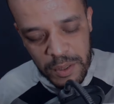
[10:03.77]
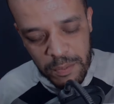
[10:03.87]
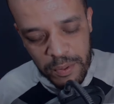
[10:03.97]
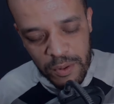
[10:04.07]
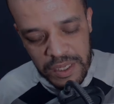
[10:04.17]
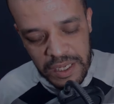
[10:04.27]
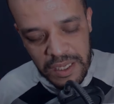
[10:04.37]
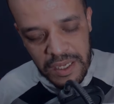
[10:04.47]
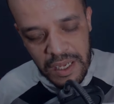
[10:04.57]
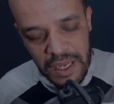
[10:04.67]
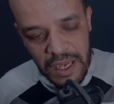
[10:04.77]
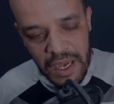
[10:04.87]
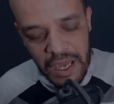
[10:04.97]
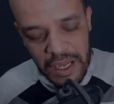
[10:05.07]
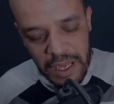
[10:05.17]
supporting
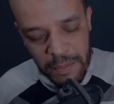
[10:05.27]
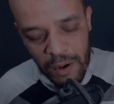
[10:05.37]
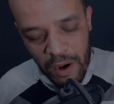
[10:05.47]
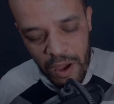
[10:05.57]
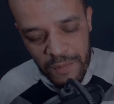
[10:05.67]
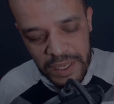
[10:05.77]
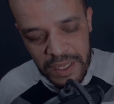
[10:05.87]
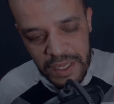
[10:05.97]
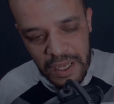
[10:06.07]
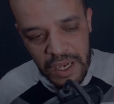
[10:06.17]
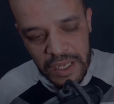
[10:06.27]
and keep loving.